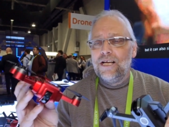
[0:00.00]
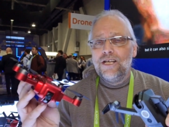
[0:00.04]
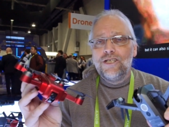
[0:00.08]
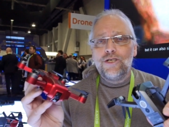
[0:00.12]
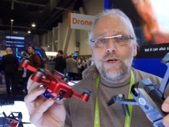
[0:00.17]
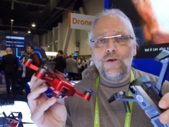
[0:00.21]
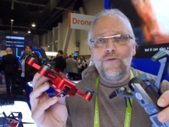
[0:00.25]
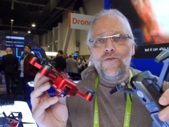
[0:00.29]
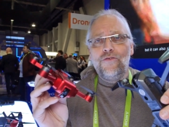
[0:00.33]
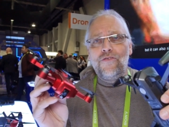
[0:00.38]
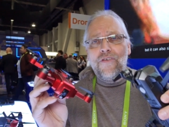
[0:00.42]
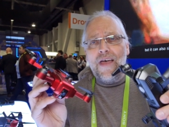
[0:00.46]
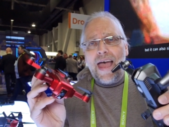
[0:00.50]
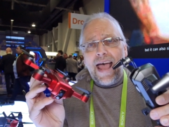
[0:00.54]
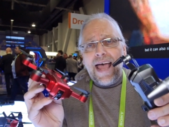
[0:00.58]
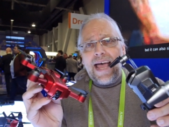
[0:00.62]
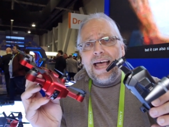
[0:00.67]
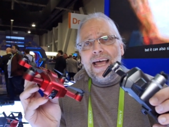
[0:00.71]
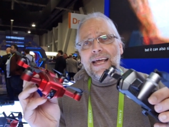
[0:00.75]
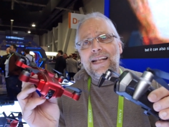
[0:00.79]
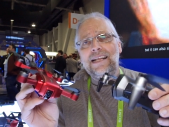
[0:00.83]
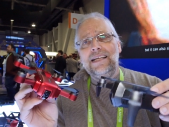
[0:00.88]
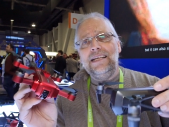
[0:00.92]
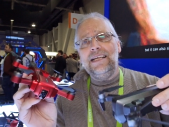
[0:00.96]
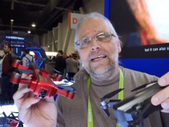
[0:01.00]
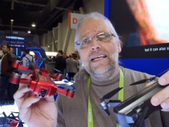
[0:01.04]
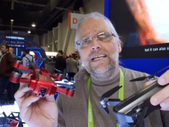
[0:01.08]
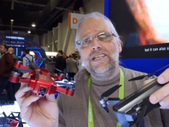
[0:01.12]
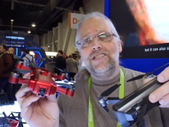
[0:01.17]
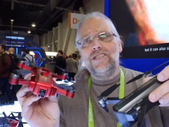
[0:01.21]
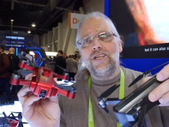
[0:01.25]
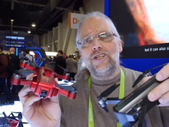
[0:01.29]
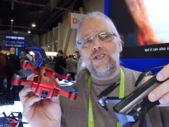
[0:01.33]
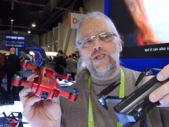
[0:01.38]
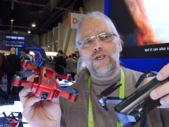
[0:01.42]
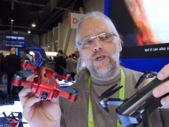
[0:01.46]
So that
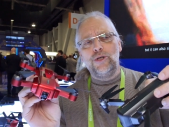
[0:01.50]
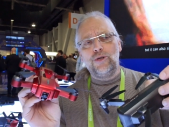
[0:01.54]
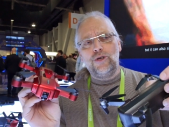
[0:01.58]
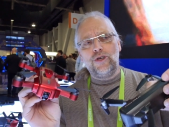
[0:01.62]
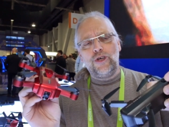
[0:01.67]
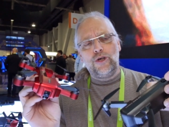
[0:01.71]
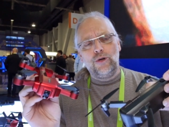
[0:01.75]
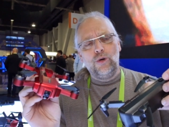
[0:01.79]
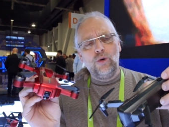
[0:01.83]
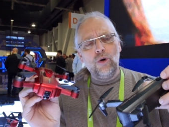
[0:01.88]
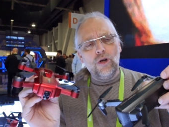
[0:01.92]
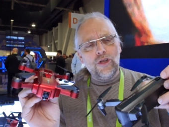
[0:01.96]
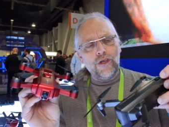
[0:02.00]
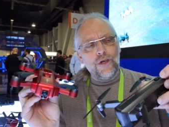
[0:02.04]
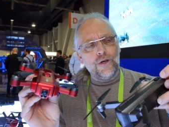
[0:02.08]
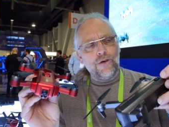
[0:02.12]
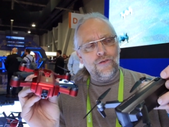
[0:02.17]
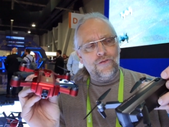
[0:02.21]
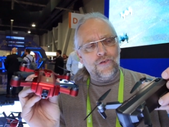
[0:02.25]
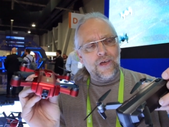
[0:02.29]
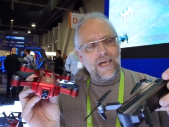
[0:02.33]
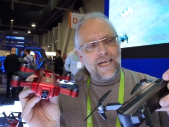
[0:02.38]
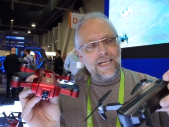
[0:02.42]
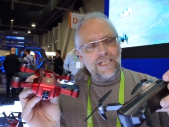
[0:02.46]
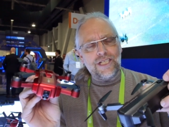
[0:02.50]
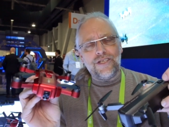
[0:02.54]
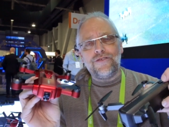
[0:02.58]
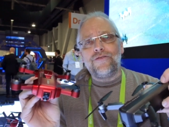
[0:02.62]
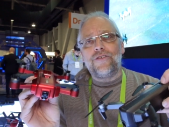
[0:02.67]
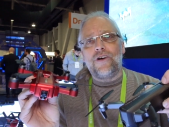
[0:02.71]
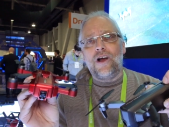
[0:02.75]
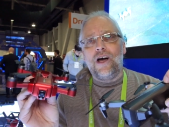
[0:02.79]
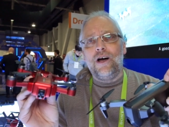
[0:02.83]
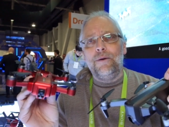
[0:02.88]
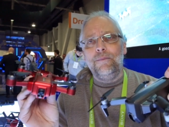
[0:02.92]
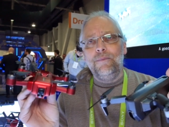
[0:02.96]
is the two cool new things
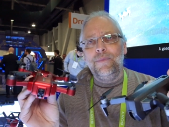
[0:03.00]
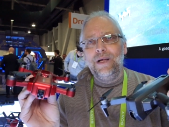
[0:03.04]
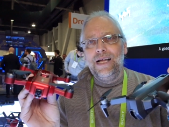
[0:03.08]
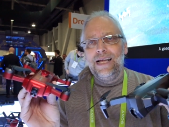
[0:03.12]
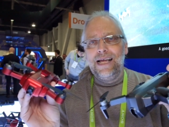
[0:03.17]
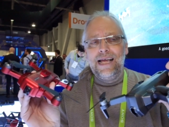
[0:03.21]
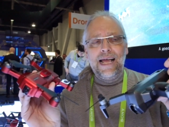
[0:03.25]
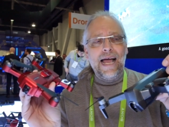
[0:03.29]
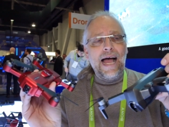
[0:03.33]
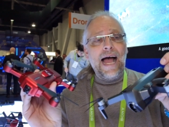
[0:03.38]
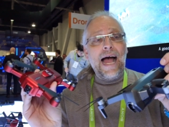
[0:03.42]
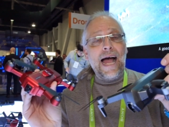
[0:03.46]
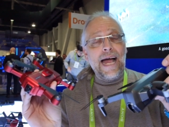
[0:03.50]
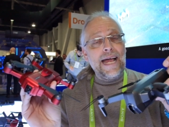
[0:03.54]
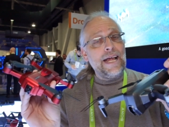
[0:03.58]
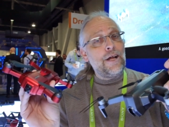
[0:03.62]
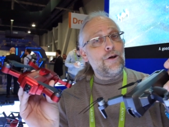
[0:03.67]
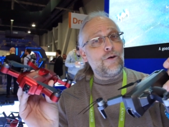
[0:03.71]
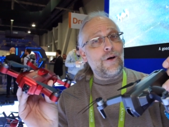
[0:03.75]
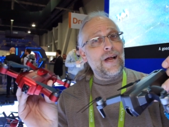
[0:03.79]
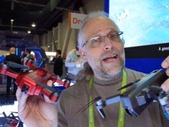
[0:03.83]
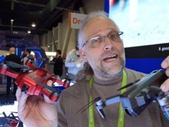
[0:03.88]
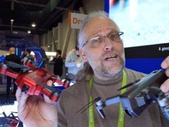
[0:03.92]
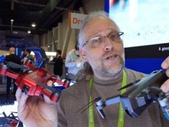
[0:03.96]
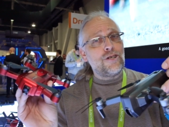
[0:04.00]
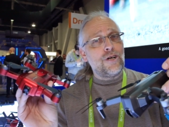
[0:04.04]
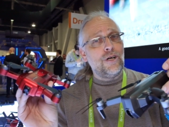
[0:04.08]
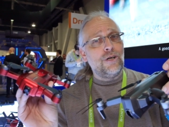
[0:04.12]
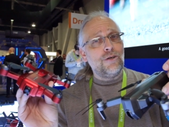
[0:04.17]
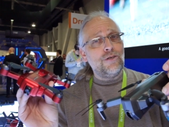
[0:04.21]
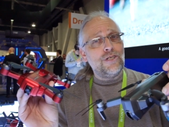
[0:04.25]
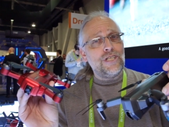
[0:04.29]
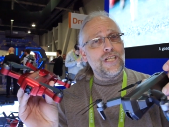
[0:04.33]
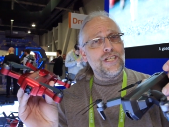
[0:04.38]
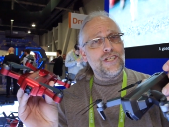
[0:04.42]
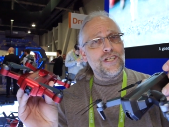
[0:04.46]
from High Great
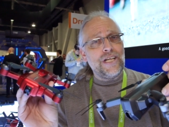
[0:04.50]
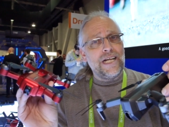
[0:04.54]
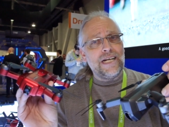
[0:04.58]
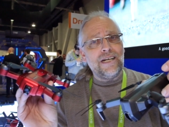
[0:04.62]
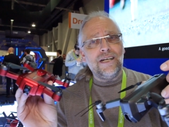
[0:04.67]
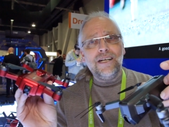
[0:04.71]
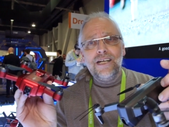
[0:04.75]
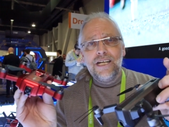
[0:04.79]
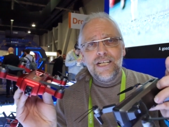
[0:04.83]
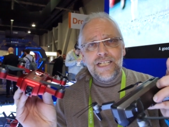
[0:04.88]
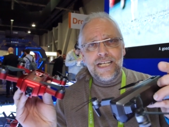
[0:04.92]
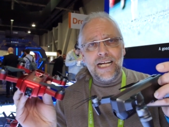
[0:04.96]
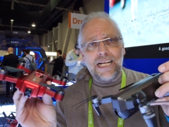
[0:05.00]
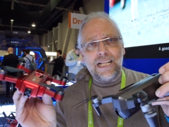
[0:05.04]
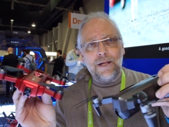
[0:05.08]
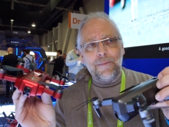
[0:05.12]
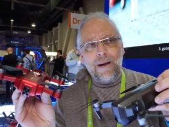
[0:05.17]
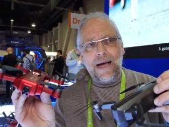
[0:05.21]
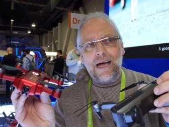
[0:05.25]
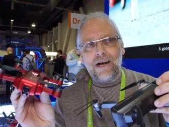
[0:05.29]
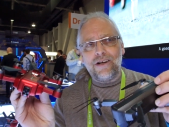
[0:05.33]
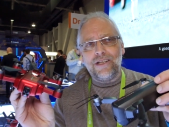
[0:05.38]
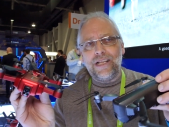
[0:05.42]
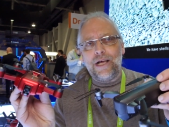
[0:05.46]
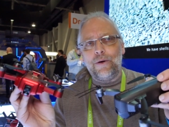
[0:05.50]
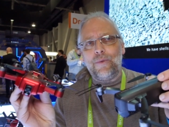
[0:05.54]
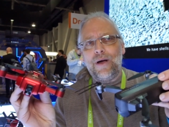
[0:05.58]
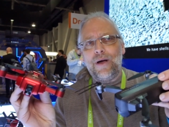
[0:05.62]
drones this year. Check them out on their